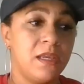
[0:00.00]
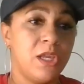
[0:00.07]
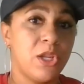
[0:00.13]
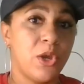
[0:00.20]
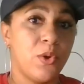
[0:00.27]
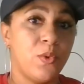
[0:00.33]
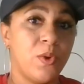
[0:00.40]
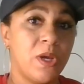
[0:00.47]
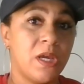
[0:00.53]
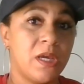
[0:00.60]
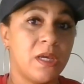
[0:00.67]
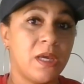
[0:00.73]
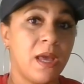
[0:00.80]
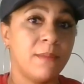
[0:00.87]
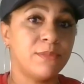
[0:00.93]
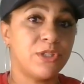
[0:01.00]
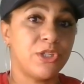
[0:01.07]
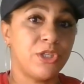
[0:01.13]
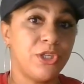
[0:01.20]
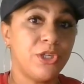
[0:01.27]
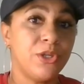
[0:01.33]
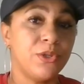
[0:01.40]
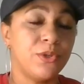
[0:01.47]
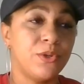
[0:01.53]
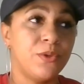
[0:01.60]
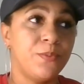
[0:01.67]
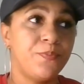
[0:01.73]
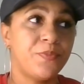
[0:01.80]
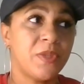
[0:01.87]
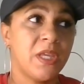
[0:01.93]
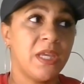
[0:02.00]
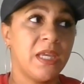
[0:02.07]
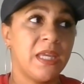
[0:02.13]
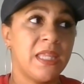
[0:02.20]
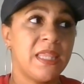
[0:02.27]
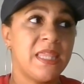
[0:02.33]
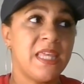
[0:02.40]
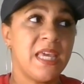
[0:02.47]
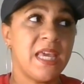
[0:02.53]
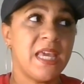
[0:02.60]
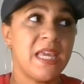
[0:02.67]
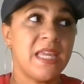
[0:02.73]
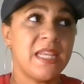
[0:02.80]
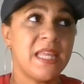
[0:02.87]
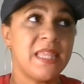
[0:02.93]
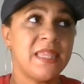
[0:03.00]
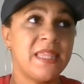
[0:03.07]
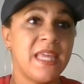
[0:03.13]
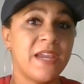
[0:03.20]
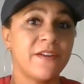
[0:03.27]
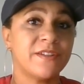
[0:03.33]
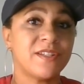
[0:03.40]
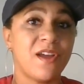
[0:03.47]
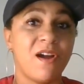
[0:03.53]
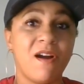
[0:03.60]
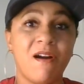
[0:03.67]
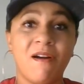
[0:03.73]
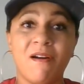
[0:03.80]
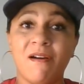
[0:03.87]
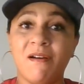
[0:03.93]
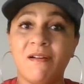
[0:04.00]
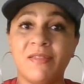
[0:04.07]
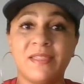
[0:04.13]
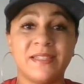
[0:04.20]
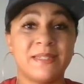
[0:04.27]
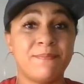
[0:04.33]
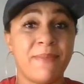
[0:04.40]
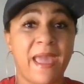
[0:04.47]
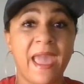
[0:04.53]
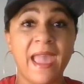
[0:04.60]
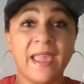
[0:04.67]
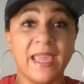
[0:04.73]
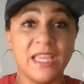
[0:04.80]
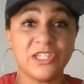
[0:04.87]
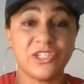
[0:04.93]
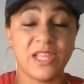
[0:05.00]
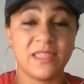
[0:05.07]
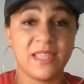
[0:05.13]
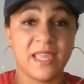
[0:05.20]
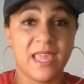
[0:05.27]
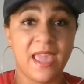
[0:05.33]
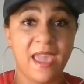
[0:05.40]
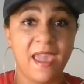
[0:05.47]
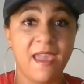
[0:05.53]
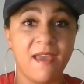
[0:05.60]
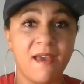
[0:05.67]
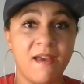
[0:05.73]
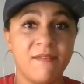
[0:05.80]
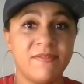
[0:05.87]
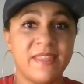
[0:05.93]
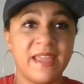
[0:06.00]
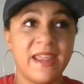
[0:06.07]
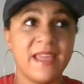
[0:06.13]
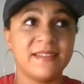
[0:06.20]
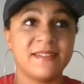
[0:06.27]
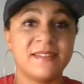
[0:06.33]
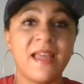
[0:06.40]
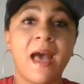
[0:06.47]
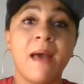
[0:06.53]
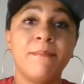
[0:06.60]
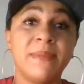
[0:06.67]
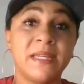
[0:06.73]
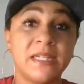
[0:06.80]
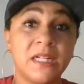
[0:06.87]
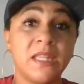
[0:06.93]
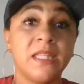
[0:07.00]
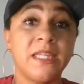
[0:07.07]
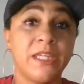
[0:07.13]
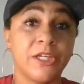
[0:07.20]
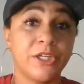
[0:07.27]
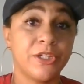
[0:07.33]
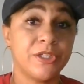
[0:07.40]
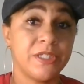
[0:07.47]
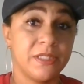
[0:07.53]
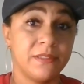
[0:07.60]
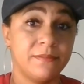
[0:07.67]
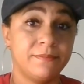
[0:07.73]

you know, come to you, then there's all this baggage that they have that has not been cleared.